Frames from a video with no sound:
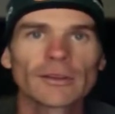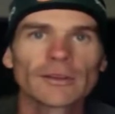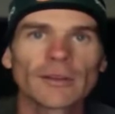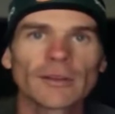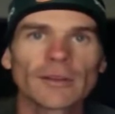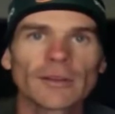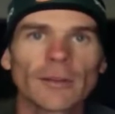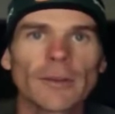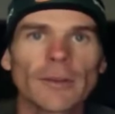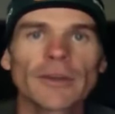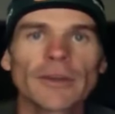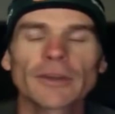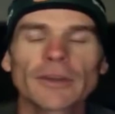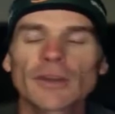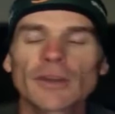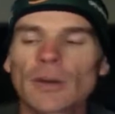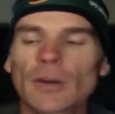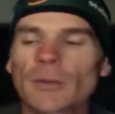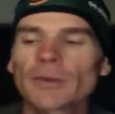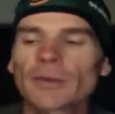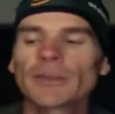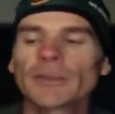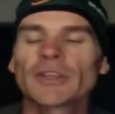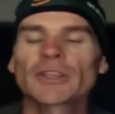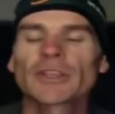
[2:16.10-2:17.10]
I'm into
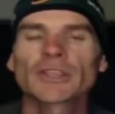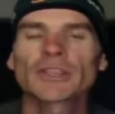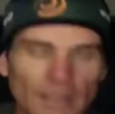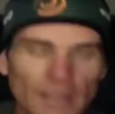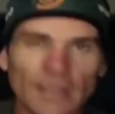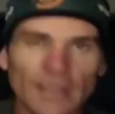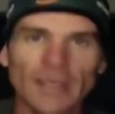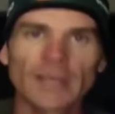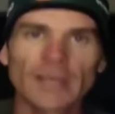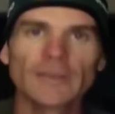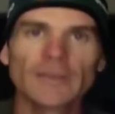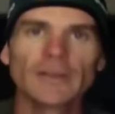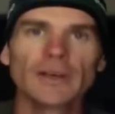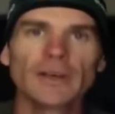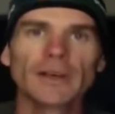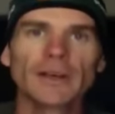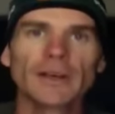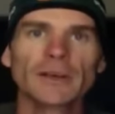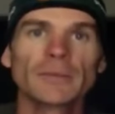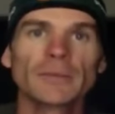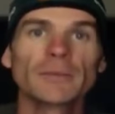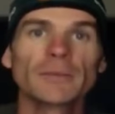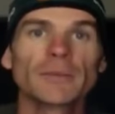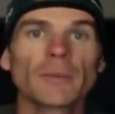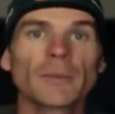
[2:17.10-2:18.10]
competition in
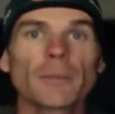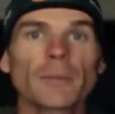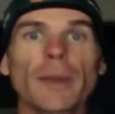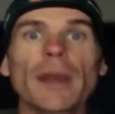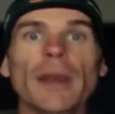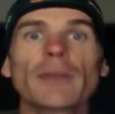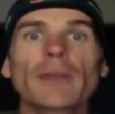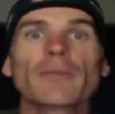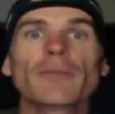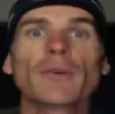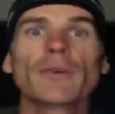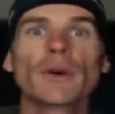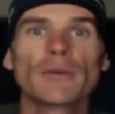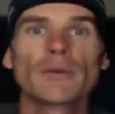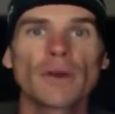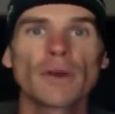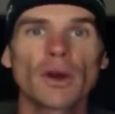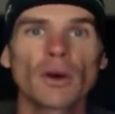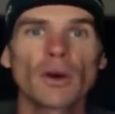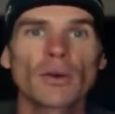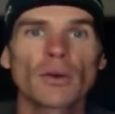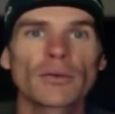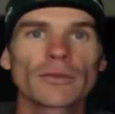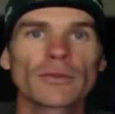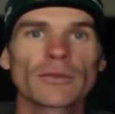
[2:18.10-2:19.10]
the benefit of
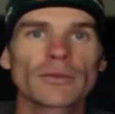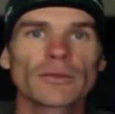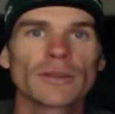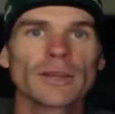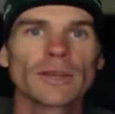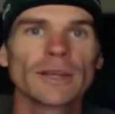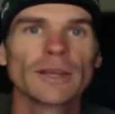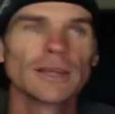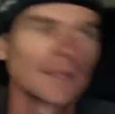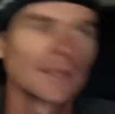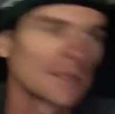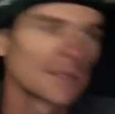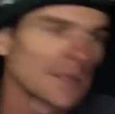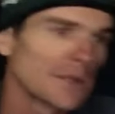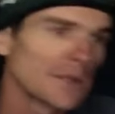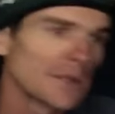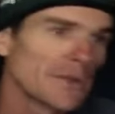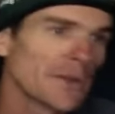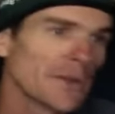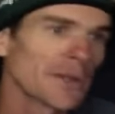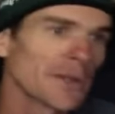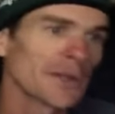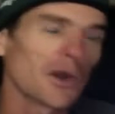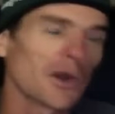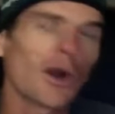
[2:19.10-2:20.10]
health, in
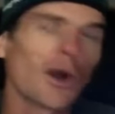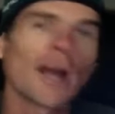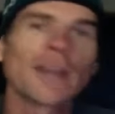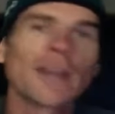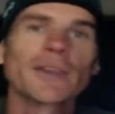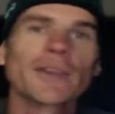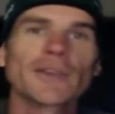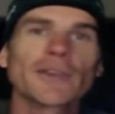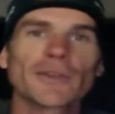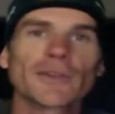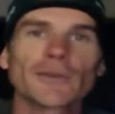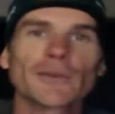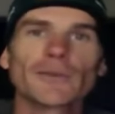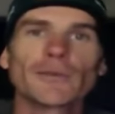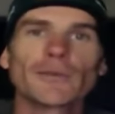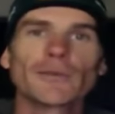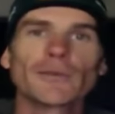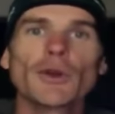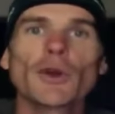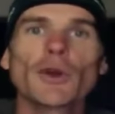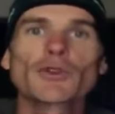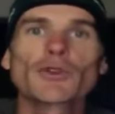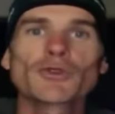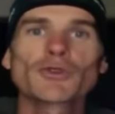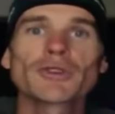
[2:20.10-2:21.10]
the guidance of
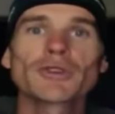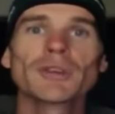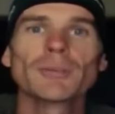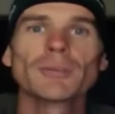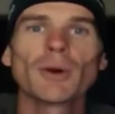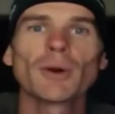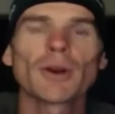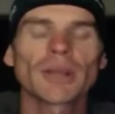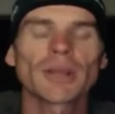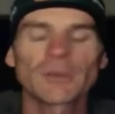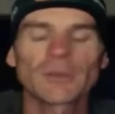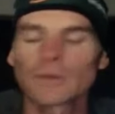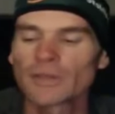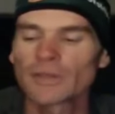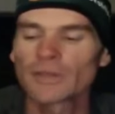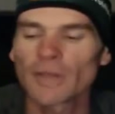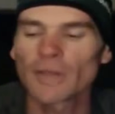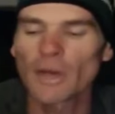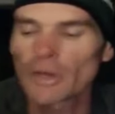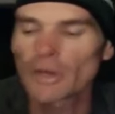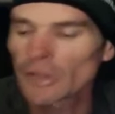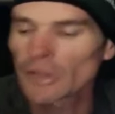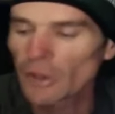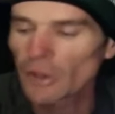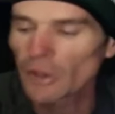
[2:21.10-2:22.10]
nurturing the body. But
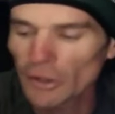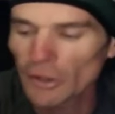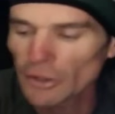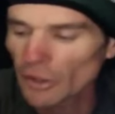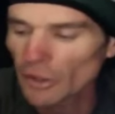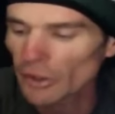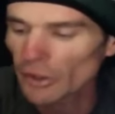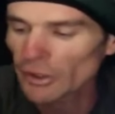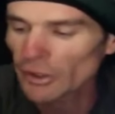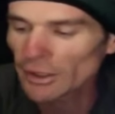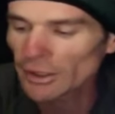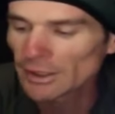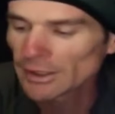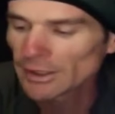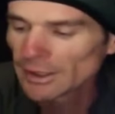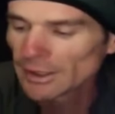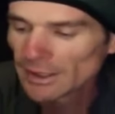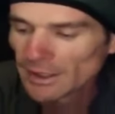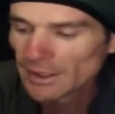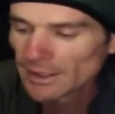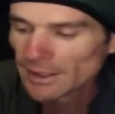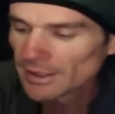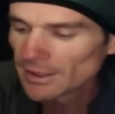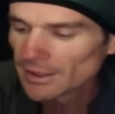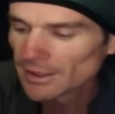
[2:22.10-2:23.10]
yoga, hot yoga,
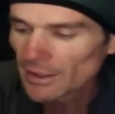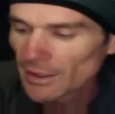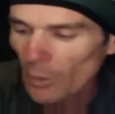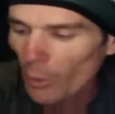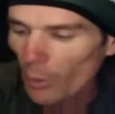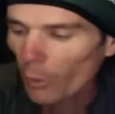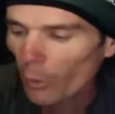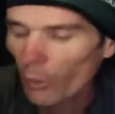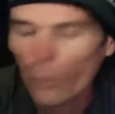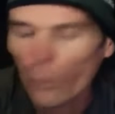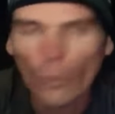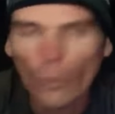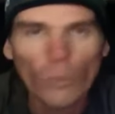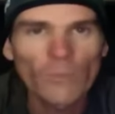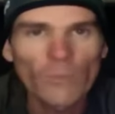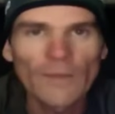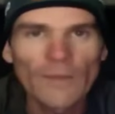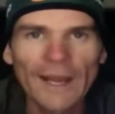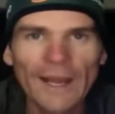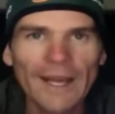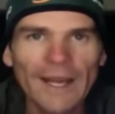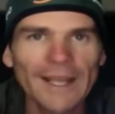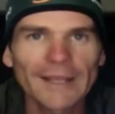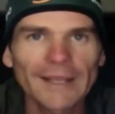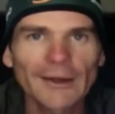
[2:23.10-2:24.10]

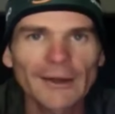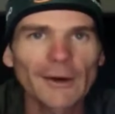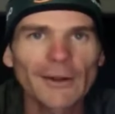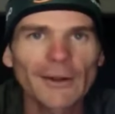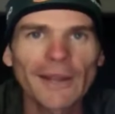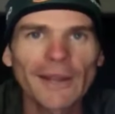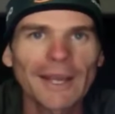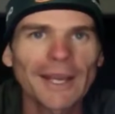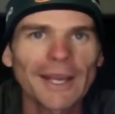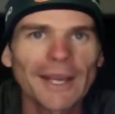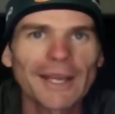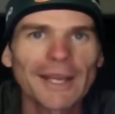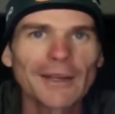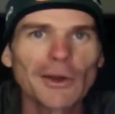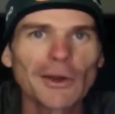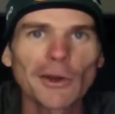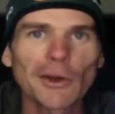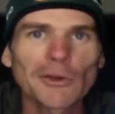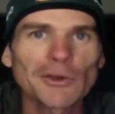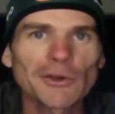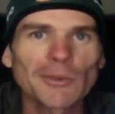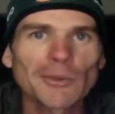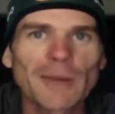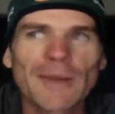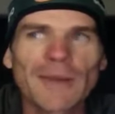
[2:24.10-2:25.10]
that ain't
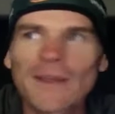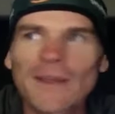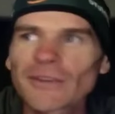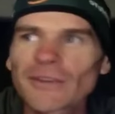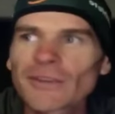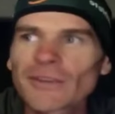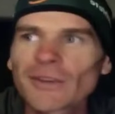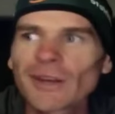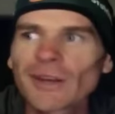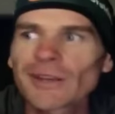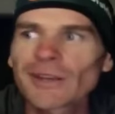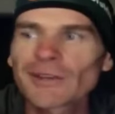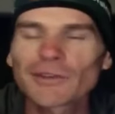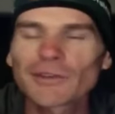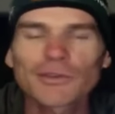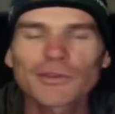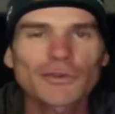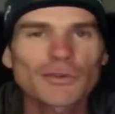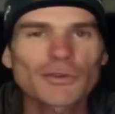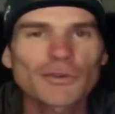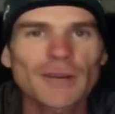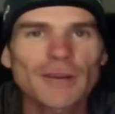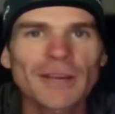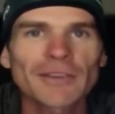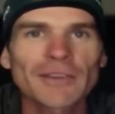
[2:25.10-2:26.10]
nurture, man. That's like
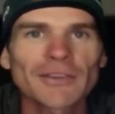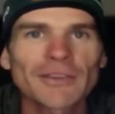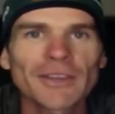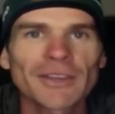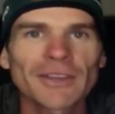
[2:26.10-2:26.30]
stress.